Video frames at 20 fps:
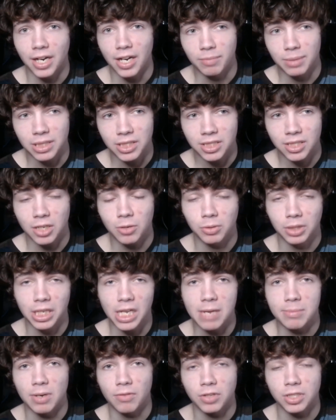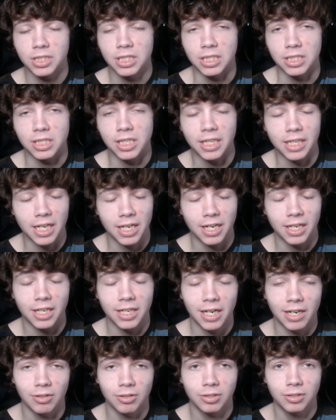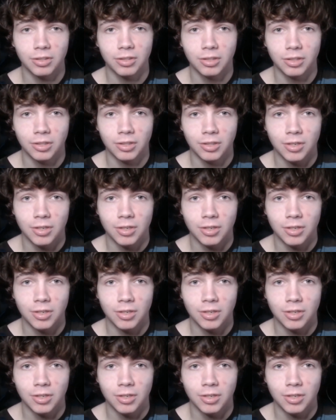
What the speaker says: and I've been stuck with the game ever since, and I cannot get out.